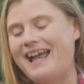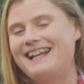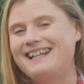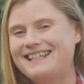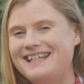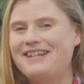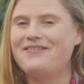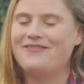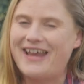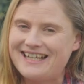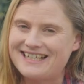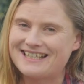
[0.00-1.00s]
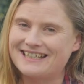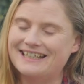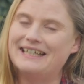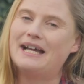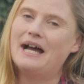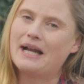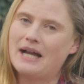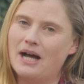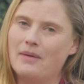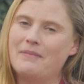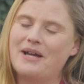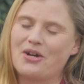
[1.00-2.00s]
and it did eventually
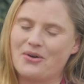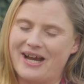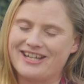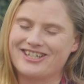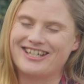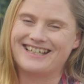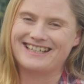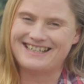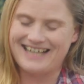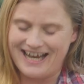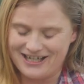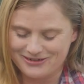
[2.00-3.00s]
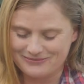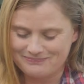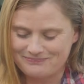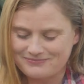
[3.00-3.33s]
come crashing down.